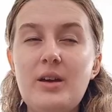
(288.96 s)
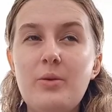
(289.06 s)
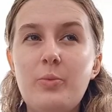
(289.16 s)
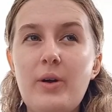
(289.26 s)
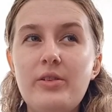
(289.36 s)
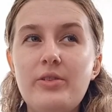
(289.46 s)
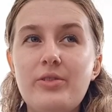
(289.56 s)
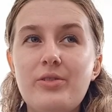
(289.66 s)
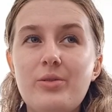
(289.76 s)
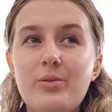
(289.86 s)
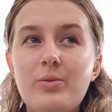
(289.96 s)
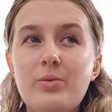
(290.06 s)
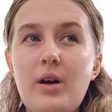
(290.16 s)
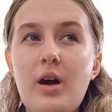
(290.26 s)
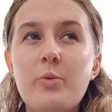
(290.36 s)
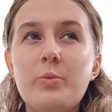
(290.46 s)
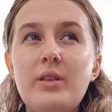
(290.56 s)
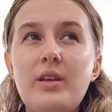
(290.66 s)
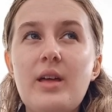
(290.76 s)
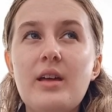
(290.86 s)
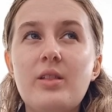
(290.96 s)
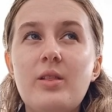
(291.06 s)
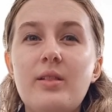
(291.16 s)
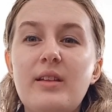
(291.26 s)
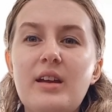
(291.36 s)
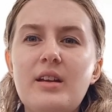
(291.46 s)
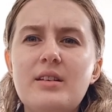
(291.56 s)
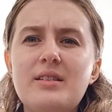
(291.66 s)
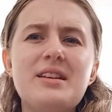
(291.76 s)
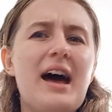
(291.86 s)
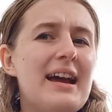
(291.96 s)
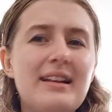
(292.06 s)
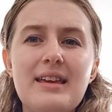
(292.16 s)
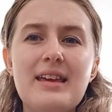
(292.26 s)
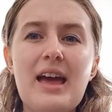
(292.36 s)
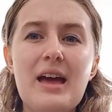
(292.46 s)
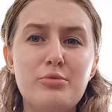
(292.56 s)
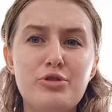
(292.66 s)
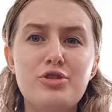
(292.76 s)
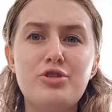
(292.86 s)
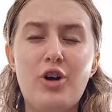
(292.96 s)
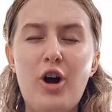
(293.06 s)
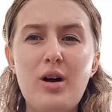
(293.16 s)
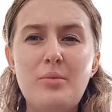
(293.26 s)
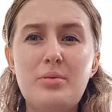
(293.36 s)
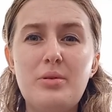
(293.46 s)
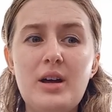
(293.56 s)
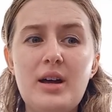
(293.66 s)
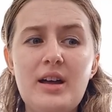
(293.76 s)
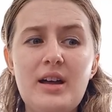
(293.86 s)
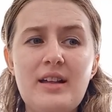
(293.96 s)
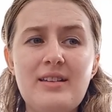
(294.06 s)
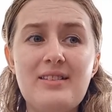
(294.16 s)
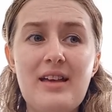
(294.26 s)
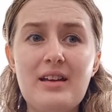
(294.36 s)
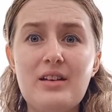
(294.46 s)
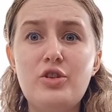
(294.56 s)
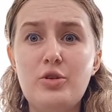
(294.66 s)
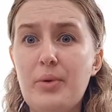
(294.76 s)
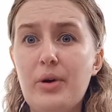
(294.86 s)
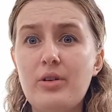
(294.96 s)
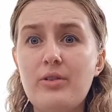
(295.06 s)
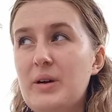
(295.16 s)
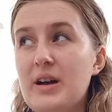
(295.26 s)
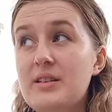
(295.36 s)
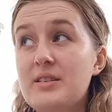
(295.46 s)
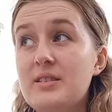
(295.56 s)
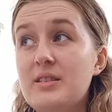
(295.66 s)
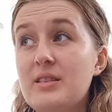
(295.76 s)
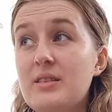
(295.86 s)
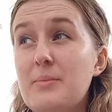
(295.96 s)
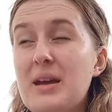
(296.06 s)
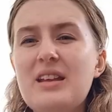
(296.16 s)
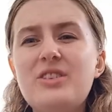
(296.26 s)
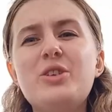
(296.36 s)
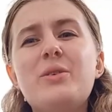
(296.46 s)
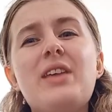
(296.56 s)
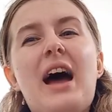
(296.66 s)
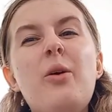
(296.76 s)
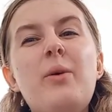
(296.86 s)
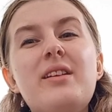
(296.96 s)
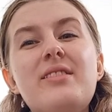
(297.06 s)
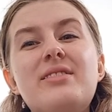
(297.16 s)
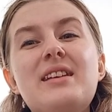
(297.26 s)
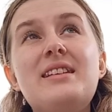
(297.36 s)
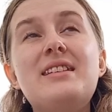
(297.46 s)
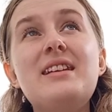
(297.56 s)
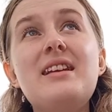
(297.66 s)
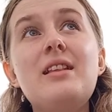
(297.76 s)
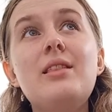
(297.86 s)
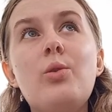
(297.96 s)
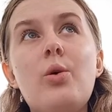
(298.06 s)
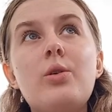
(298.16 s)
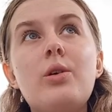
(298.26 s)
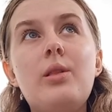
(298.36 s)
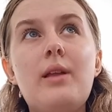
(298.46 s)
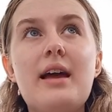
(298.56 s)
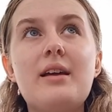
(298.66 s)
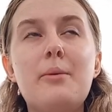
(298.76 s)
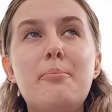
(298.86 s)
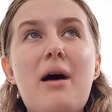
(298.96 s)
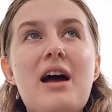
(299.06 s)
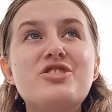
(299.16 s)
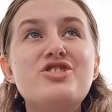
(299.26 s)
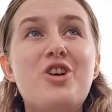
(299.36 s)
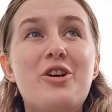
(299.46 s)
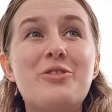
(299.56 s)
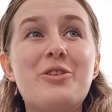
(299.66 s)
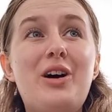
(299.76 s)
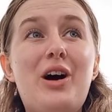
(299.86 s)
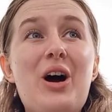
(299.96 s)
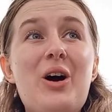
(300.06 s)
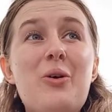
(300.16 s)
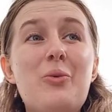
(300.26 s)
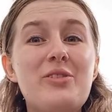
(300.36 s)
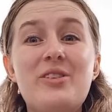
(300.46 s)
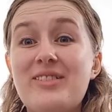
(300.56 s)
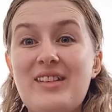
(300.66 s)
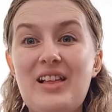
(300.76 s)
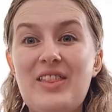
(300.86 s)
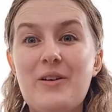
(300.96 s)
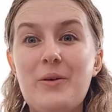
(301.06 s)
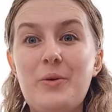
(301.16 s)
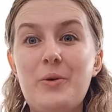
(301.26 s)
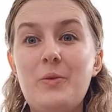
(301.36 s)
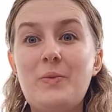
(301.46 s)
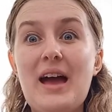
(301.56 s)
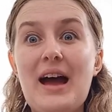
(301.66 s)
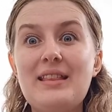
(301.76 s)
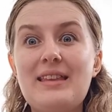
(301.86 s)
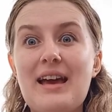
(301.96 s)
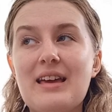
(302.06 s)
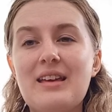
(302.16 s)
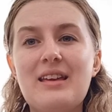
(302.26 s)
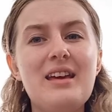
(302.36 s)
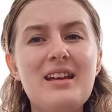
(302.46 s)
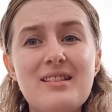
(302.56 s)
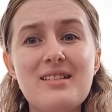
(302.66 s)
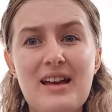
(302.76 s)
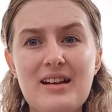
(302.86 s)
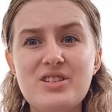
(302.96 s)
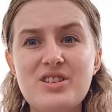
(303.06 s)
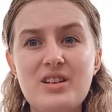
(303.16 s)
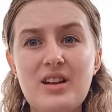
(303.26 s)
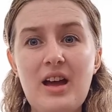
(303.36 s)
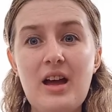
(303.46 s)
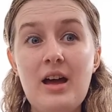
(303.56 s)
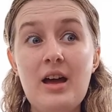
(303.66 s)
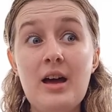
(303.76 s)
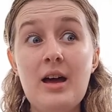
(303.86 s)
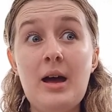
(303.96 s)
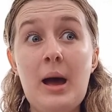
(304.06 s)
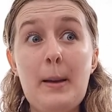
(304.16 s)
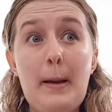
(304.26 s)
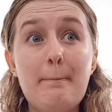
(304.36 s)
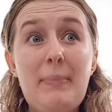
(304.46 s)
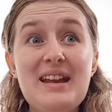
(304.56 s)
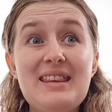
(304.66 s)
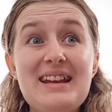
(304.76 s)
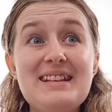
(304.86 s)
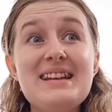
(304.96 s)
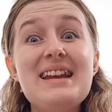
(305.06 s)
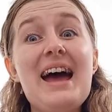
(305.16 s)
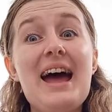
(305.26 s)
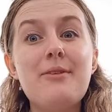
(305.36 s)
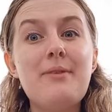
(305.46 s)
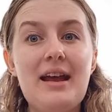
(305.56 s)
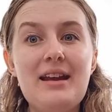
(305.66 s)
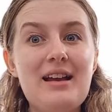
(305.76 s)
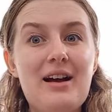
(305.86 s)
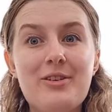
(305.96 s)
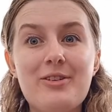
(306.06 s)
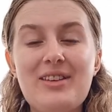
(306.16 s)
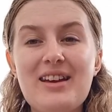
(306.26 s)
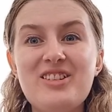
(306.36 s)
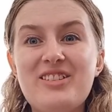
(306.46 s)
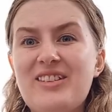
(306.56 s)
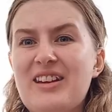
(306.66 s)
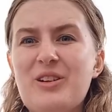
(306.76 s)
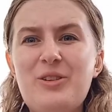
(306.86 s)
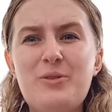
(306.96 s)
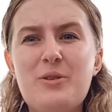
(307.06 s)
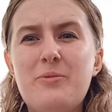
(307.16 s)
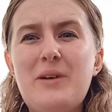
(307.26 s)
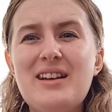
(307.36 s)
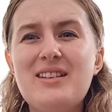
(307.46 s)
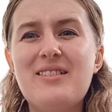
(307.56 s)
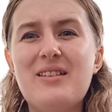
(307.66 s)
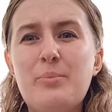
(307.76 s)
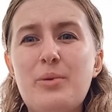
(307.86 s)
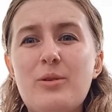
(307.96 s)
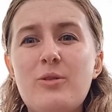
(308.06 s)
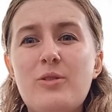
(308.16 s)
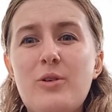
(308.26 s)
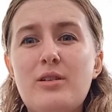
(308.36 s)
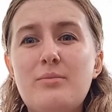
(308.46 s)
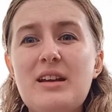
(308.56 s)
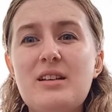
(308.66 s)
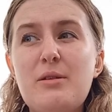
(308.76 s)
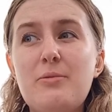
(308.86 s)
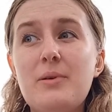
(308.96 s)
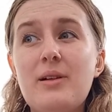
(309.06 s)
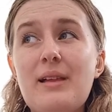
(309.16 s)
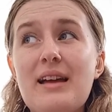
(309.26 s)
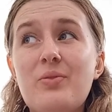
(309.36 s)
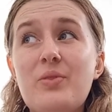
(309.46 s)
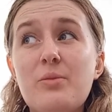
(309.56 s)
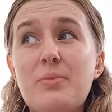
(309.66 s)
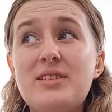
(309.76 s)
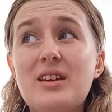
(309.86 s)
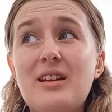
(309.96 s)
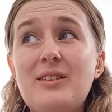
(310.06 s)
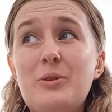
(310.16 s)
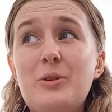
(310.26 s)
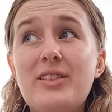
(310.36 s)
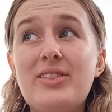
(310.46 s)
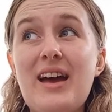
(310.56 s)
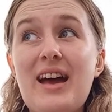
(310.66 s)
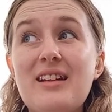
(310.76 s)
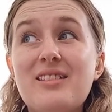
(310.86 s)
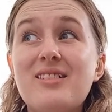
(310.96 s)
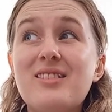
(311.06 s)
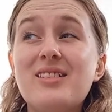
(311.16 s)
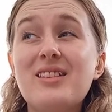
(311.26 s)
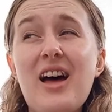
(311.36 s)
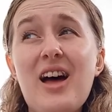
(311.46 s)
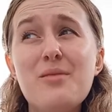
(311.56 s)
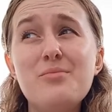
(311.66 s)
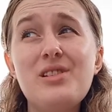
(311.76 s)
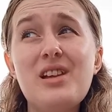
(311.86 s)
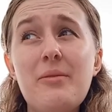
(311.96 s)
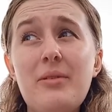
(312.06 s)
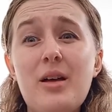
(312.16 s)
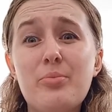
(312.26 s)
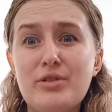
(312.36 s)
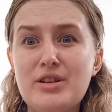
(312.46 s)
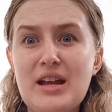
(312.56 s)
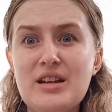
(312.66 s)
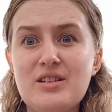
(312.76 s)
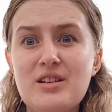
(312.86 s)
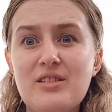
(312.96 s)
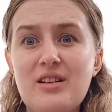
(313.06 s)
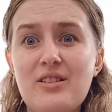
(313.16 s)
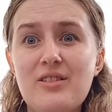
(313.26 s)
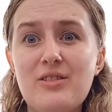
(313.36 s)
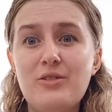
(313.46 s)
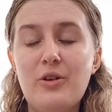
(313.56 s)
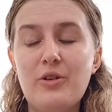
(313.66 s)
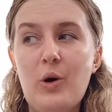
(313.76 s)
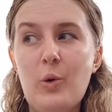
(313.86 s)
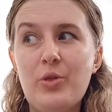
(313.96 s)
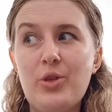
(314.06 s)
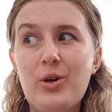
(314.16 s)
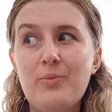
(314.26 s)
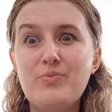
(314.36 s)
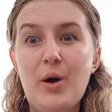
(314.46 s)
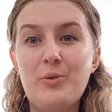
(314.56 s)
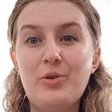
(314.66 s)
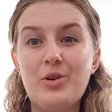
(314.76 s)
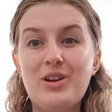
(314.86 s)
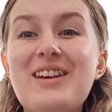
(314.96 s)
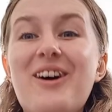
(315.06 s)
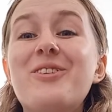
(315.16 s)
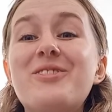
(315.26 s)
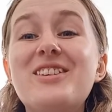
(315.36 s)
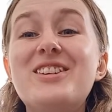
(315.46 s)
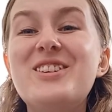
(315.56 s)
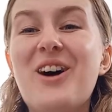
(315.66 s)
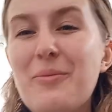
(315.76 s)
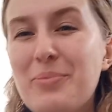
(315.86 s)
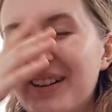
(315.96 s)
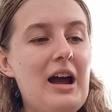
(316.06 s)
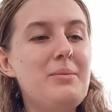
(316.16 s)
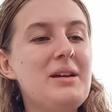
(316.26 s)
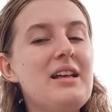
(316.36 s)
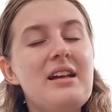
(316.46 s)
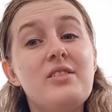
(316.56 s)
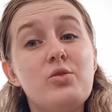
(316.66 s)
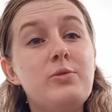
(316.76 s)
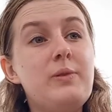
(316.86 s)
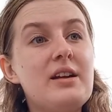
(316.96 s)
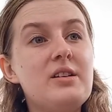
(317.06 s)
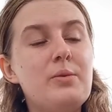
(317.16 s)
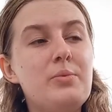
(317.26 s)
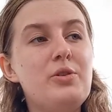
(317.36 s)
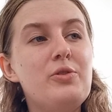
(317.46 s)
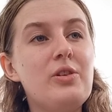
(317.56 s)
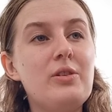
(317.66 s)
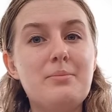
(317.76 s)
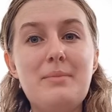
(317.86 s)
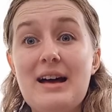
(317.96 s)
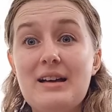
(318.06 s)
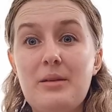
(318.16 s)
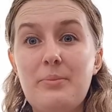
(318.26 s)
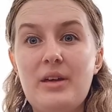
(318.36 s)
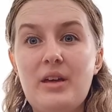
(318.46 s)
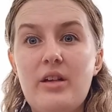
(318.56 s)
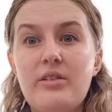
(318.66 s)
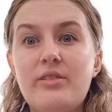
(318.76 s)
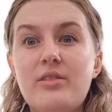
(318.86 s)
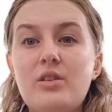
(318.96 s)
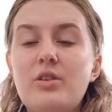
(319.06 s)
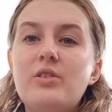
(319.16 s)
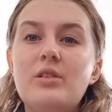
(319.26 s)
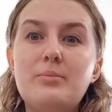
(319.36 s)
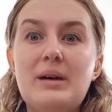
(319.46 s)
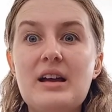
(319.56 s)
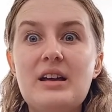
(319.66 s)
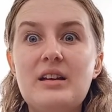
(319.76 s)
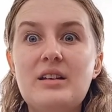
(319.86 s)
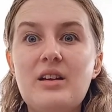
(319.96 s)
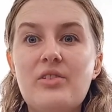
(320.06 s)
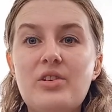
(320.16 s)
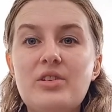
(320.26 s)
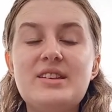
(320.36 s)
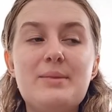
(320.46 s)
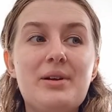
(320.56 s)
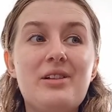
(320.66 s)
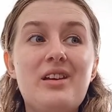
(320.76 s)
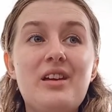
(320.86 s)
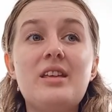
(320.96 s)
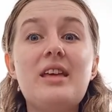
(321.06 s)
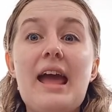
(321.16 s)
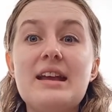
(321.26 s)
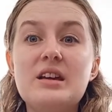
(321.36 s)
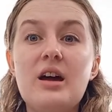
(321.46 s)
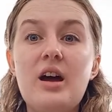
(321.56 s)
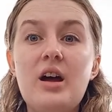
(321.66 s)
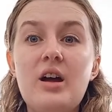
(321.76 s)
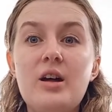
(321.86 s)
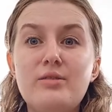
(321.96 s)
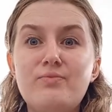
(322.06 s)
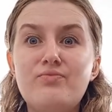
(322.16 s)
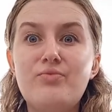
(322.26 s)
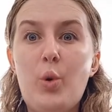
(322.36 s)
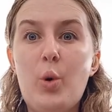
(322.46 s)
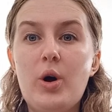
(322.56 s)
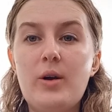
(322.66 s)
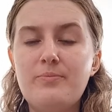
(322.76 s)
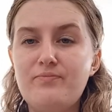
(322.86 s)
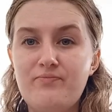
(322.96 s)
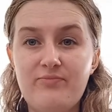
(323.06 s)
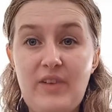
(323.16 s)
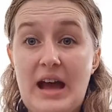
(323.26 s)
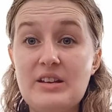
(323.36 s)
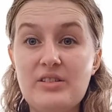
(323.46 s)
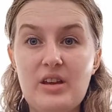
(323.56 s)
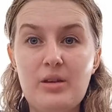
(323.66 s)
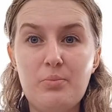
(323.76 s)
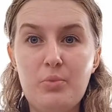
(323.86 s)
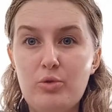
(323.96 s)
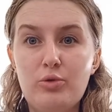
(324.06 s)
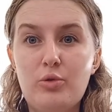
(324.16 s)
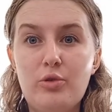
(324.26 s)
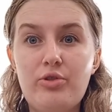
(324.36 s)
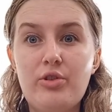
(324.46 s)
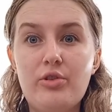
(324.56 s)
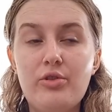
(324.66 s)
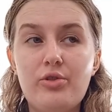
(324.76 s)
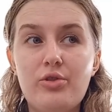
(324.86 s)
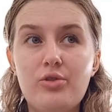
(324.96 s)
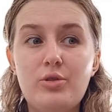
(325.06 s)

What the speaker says: It was a really like clean and tidily kept shop selling new books, but The main issue with that one is it didn't look like my genre was on sale there at all. They had a kids section, but they didn't have any other sections that included fantasy books, so it made me feel like this particular author had some level of pretentiousness. No, not author, owner. He owns the shop. I mean, I guess it's reflective of the New Zealand market, because the New Zealand market doesn't typically cater for fantasy authors.